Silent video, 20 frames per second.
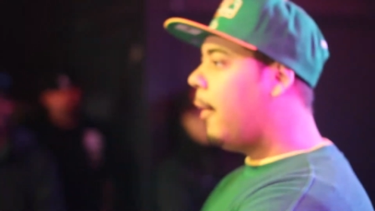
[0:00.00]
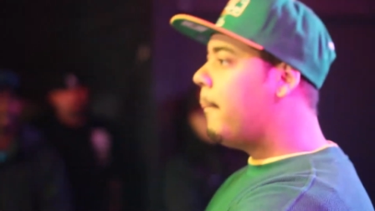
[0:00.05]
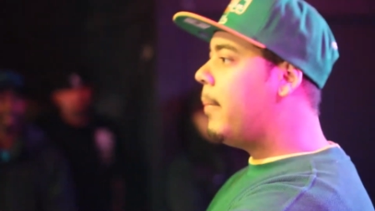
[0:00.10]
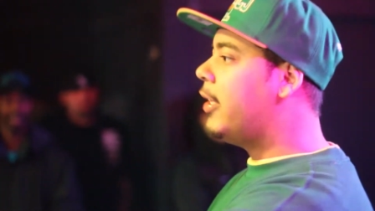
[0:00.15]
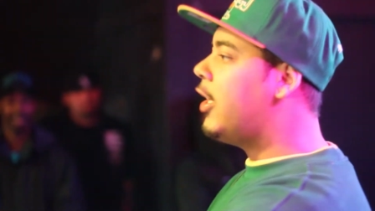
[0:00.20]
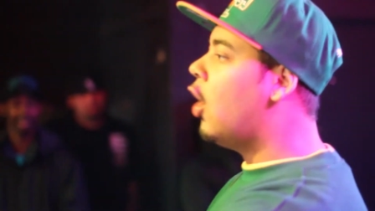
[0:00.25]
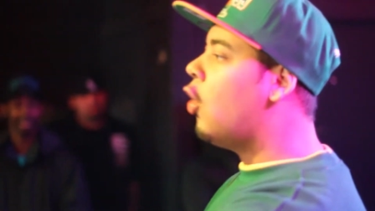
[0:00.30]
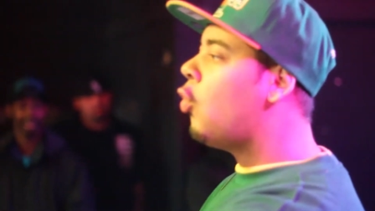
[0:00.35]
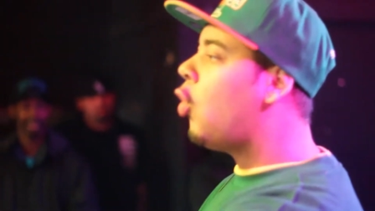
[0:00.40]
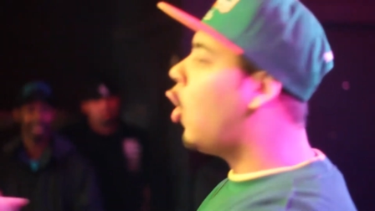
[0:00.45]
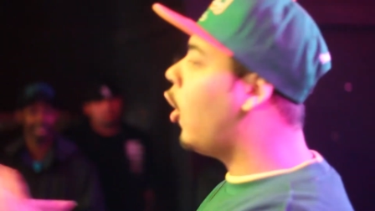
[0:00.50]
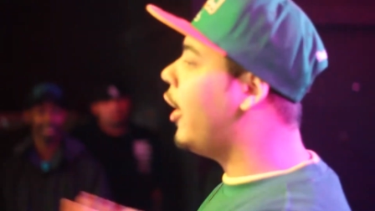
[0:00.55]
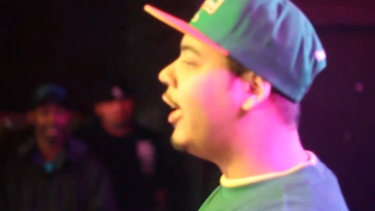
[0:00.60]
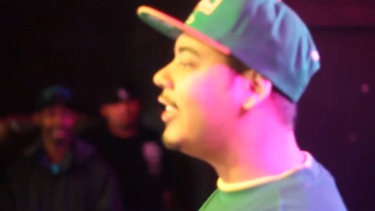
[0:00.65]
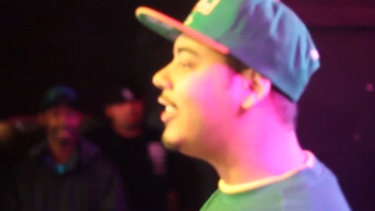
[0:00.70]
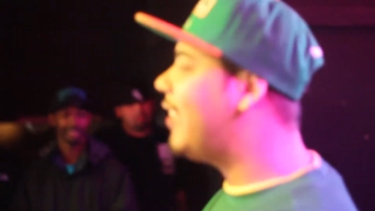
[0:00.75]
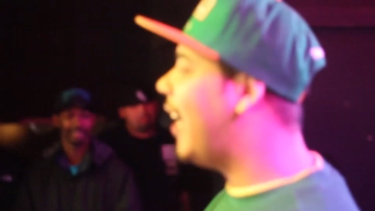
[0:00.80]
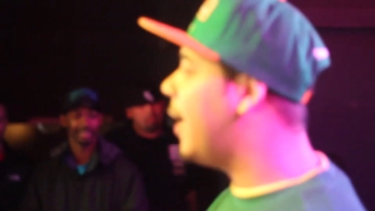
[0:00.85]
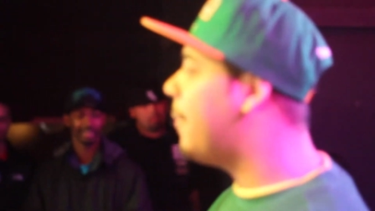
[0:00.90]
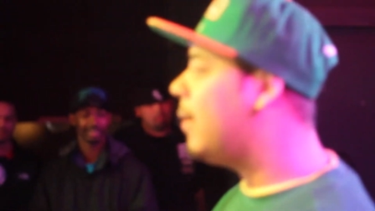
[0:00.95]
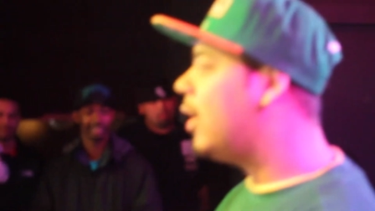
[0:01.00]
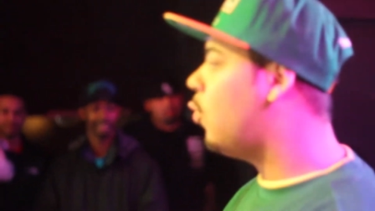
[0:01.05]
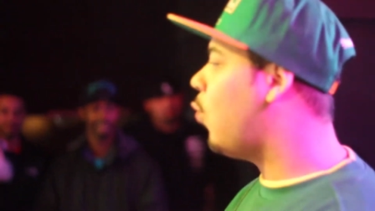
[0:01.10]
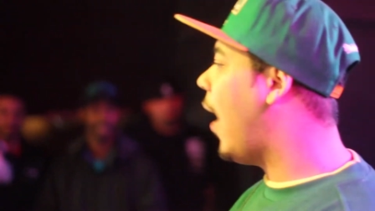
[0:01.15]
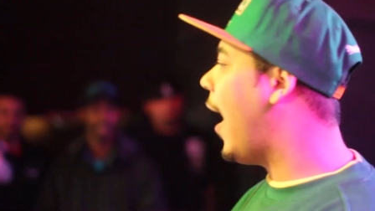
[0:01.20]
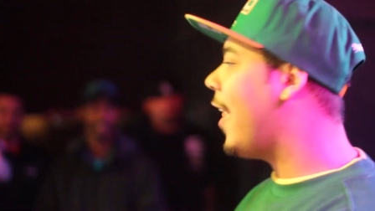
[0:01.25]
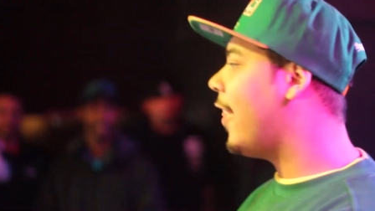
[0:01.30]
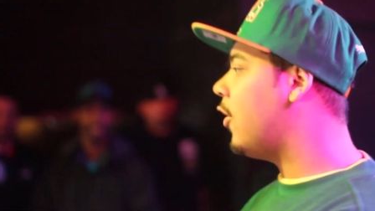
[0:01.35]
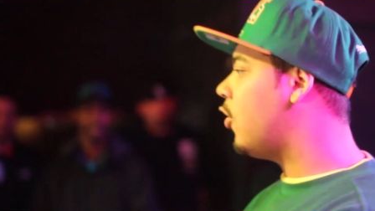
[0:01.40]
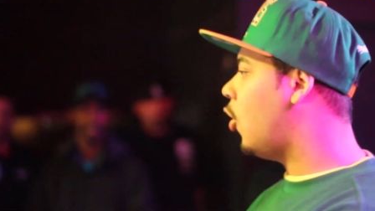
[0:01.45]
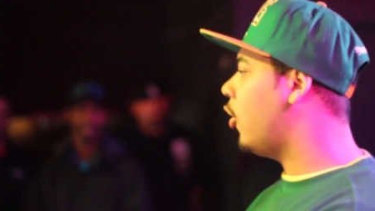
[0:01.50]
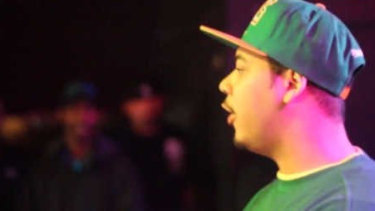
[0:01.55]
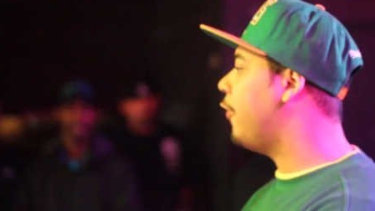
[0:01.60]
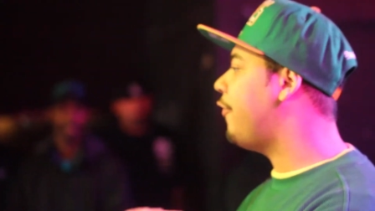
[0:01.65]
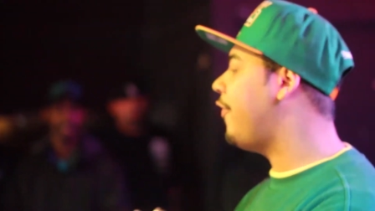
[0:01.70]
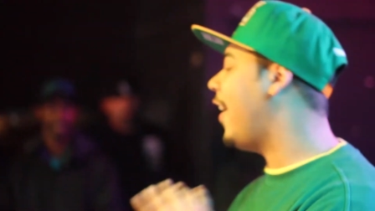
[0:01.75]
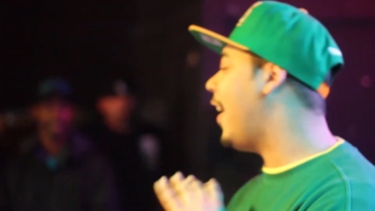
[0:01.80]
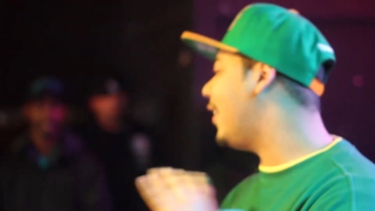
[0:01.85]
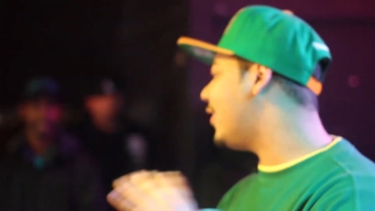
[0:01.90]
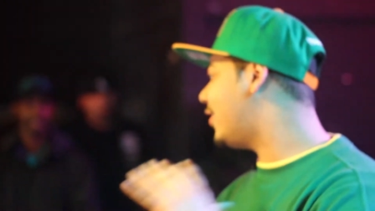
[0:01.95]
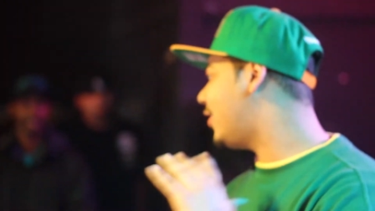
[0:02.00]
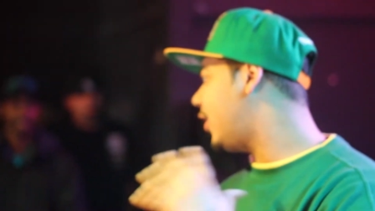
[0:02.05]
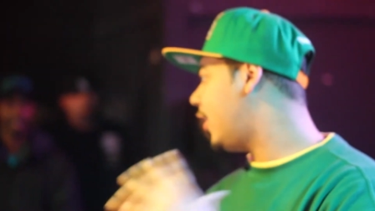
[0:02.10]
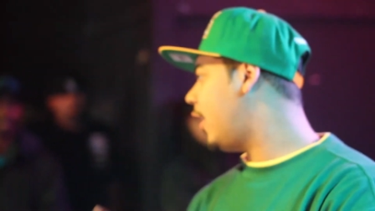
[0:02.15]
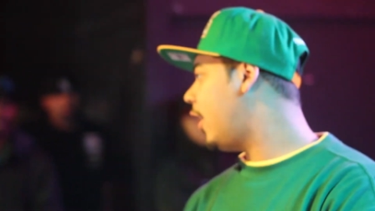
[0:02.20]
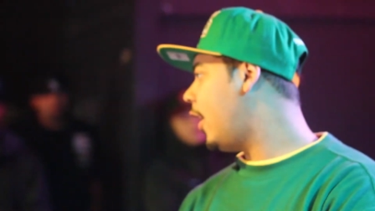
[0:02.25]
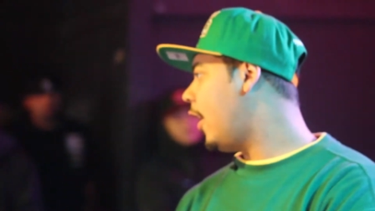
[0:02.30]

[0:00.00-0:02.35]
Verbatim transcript: But don't worry, this ain't me wilding on the vets.